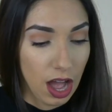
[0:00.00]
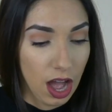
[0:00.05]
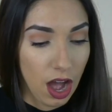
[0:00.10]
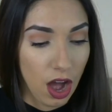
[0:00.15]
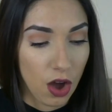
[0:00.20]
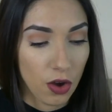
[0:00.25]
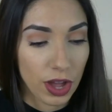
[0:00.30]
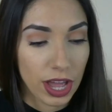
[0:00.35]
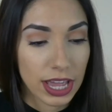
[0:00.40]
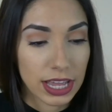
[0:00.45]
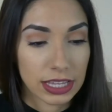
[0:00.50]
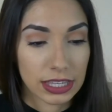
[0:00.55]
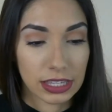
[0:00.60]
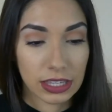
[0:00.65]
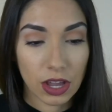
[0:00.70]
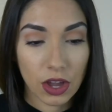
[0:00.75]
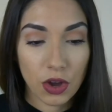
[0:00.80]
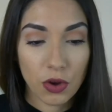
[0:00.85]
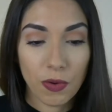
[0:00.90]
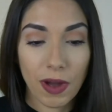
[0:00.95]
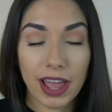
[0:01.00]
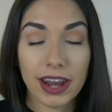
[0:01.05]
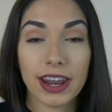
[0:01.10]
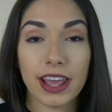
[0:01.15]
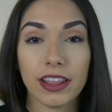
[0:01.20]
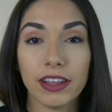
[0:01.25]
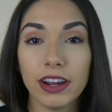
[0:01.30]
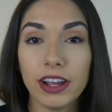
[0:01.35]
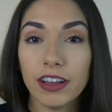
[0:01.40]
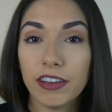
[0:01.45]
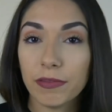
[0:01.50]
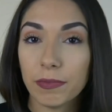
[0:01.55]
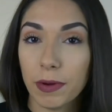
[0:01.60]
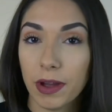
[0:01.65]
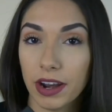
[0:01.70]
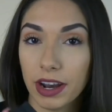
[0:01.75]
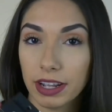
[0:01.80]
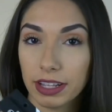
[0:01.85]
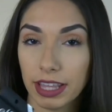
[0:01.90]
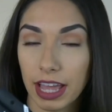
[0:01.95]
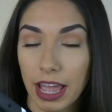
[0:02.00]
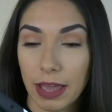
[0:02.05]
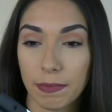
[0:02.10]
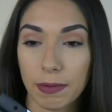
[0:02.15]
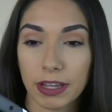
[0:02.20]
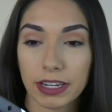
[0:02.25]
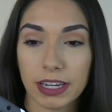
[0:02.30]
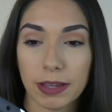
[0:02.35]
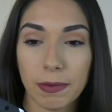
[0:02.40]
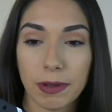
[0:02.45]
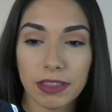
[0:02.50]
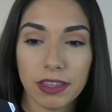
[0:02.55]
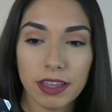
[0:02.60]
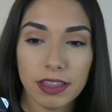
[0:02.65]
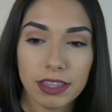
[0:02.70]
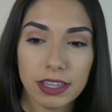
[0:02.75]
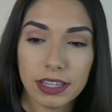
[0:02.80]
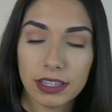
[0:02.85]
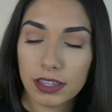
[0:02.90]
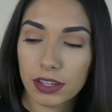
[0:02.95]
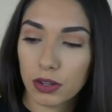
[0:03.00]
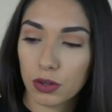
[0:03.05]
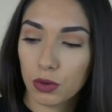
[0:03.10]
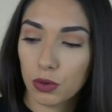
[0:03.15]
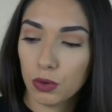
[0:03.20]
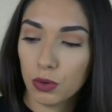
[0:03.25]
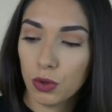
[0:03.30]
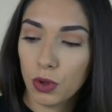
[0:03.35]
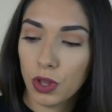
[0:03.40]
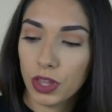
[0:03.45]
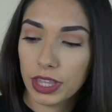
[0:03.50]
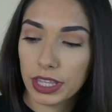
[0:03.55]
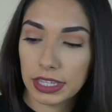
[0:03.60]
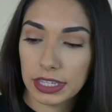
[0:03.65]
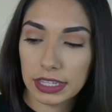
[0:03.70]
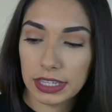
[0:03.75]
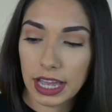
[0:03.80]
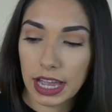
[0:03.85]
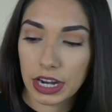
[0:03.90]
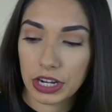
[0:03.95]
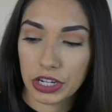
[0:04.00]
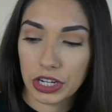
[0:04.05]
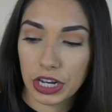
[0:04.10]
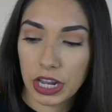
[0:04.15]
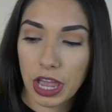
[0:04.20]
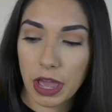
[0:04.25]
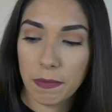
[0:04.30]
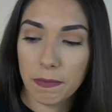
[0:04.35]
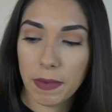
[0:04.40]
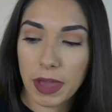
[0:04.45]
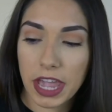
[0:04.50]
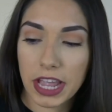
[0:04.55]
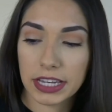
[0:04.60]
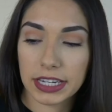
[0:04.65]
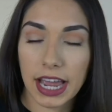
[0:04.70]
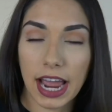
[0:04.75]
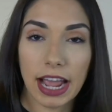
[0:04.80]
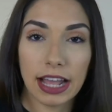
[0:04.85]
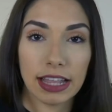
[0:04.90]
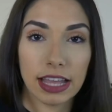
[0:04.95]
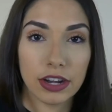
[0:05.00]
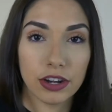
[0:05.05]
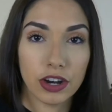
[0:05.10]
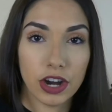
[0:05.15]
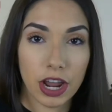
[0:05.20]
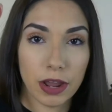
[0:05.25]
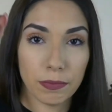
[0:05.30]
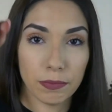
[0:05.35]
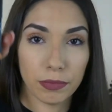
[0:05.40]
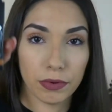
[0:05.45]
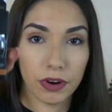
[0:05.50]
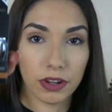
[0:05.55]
Okay, so another e.l.f. product that I picked up, I thought these look cool. This is actually a baked highlighter and